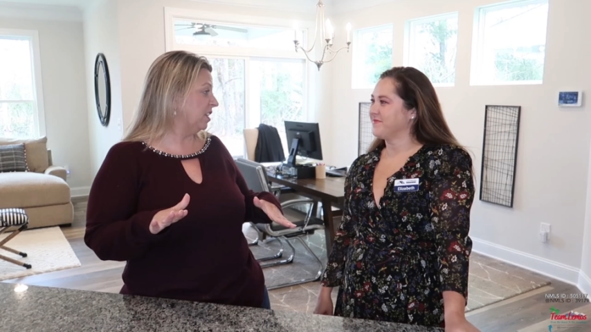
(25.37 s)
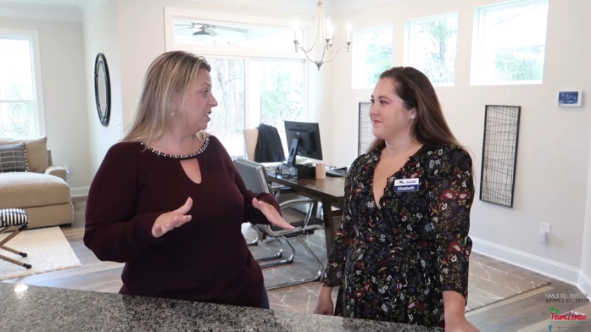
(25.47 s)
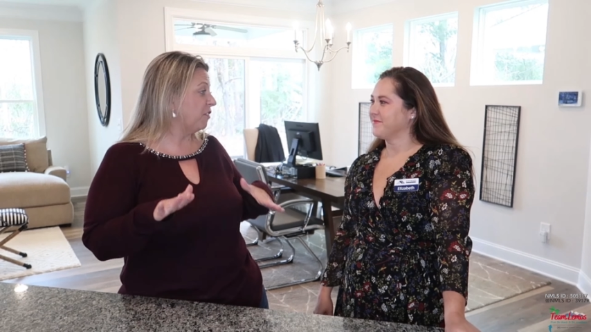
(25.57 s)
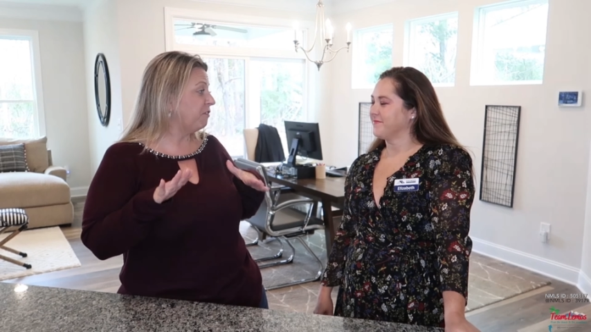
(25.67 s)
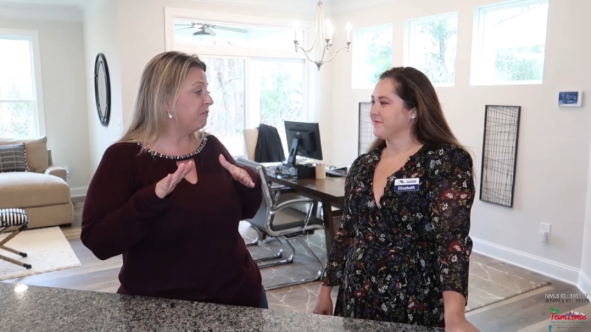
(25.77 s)
Speaker 1: And
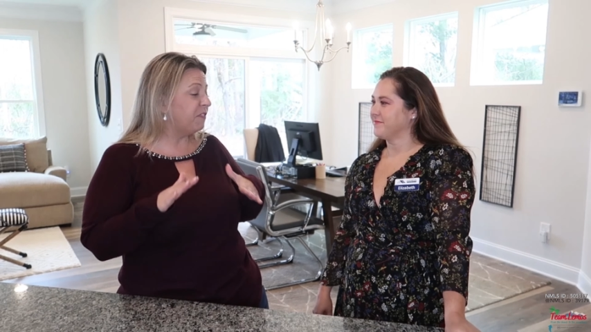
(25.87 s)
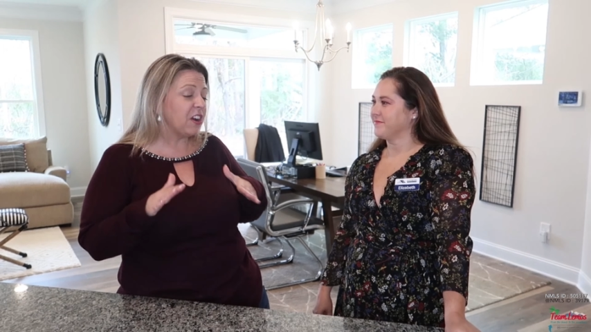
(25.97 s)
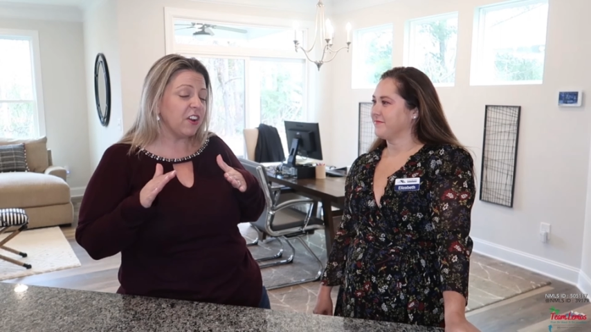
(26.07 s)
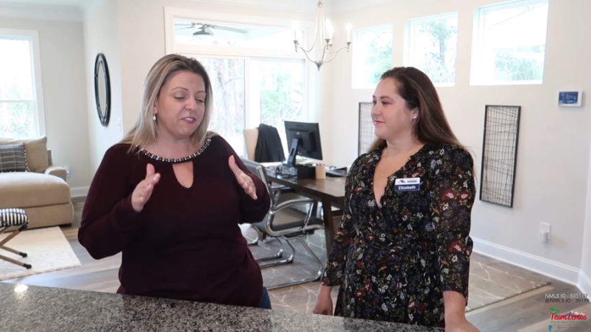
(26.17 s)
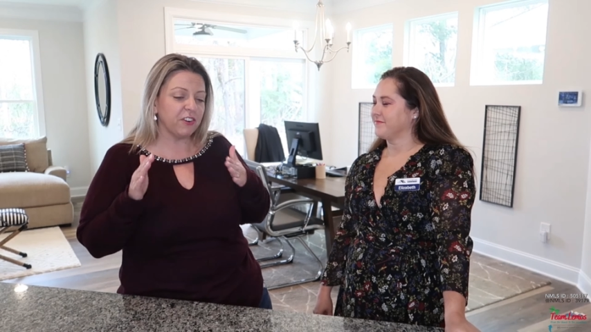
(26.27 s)
the
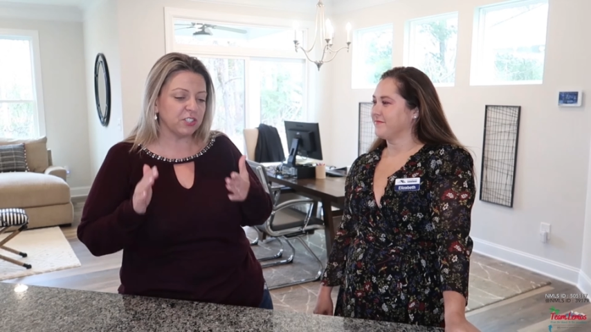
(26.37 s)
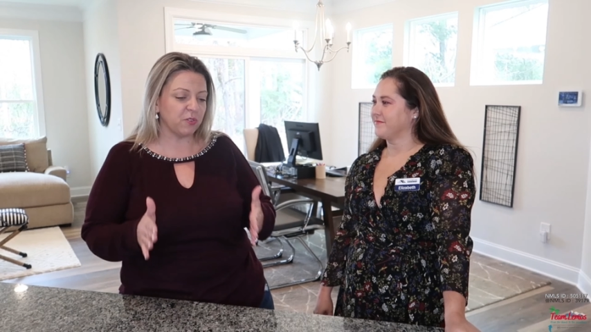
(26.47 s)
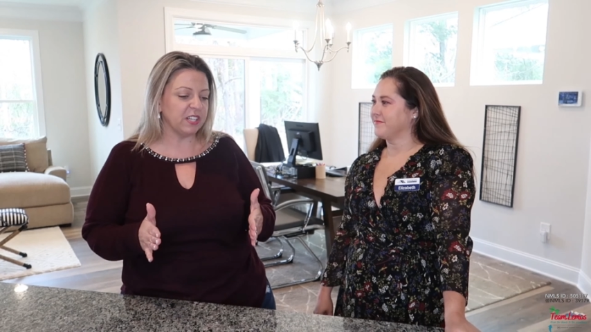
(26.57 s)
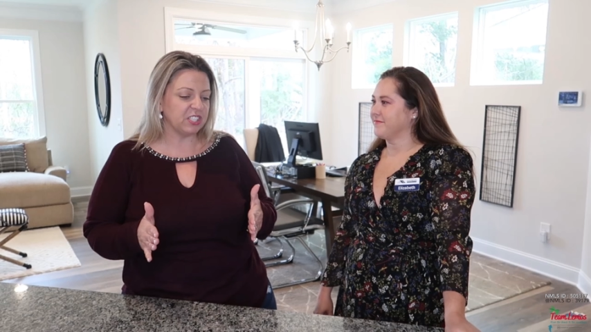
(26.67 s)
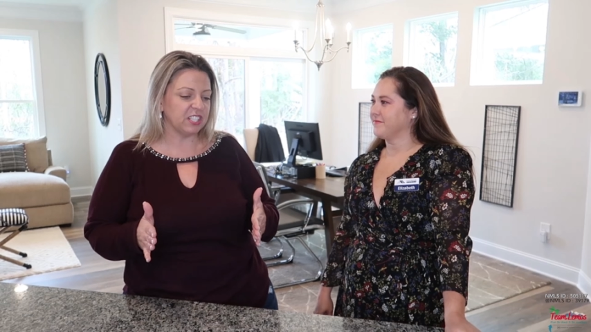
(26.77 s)
very first
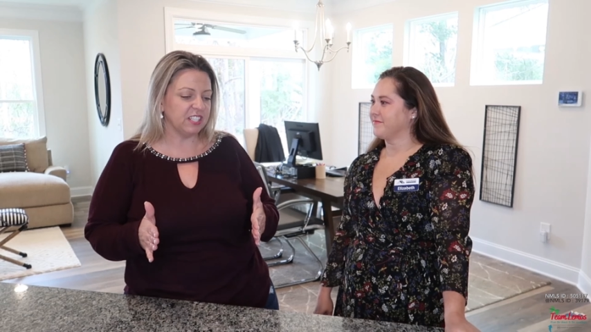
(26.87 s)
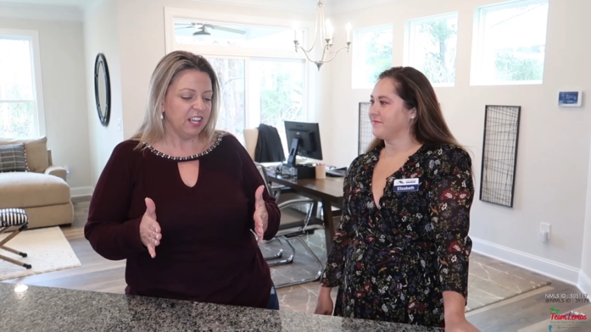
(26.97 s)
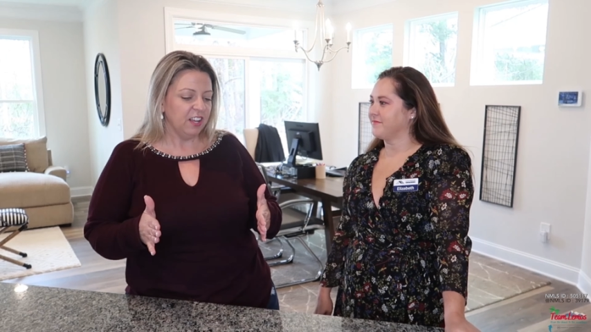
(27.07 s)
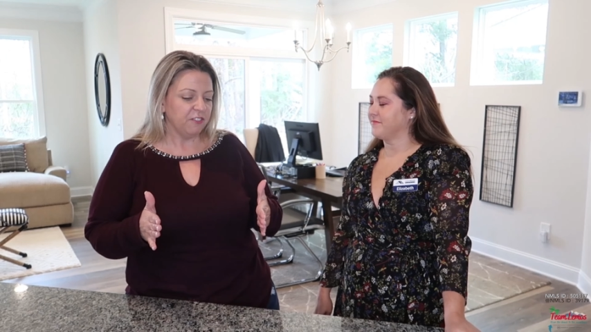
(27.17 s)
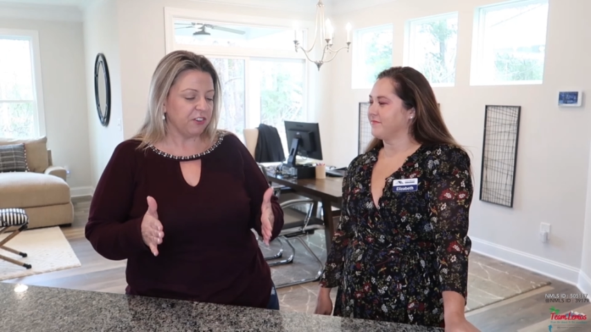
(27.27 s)
question
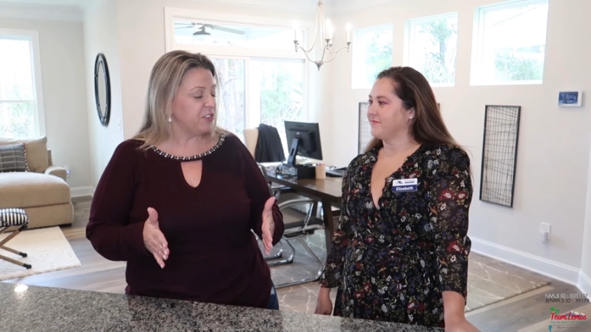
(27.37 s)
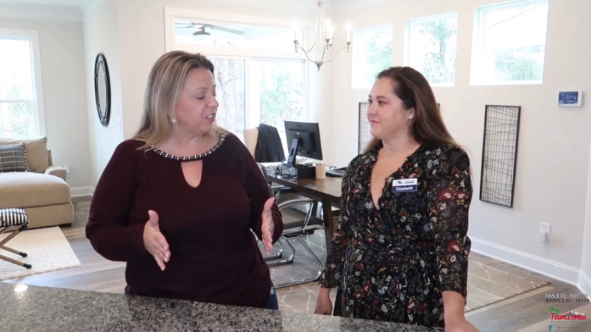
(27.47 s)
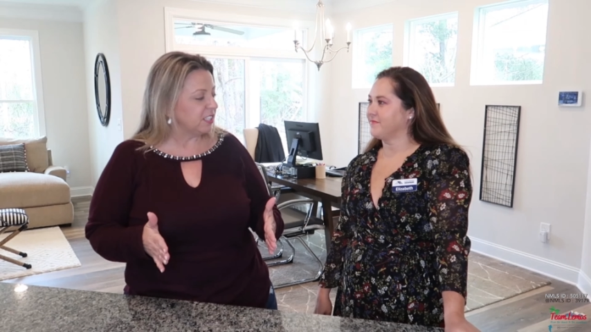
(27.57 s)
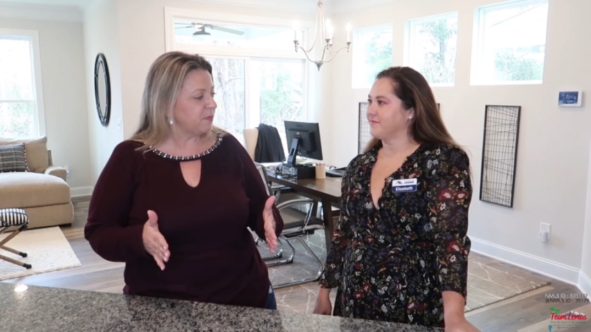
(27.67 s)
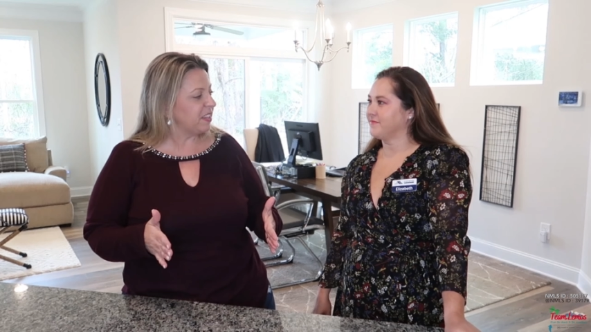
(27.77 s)
for you,
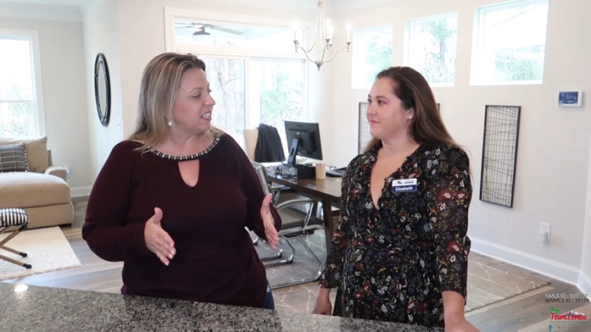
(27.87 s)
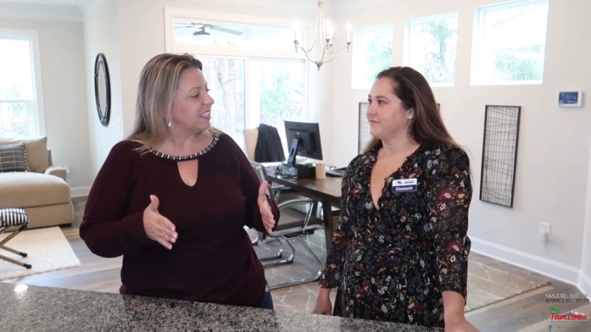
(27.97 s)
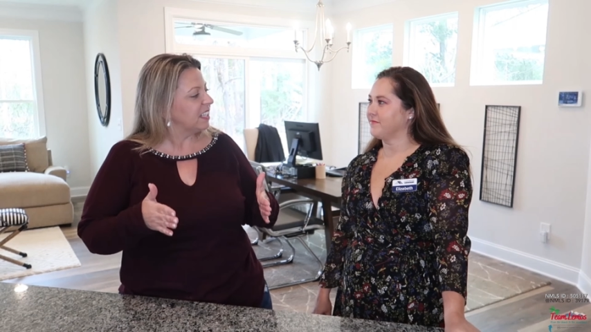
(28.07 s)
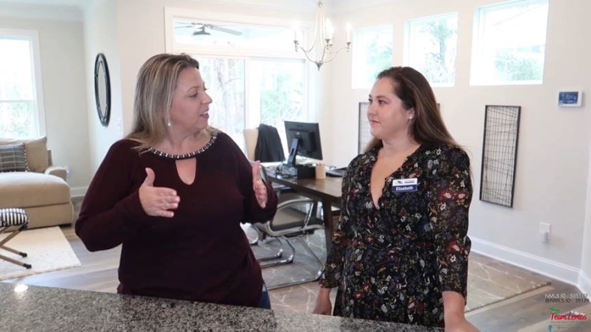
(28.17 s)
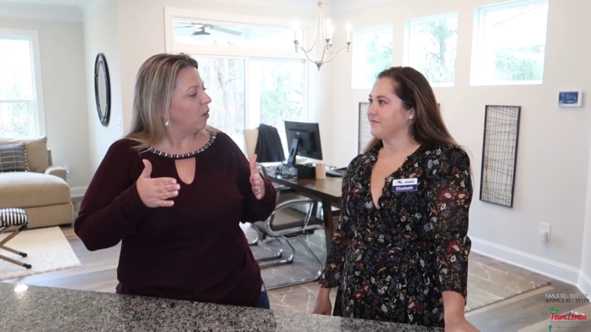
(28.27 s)
Elizabeth, is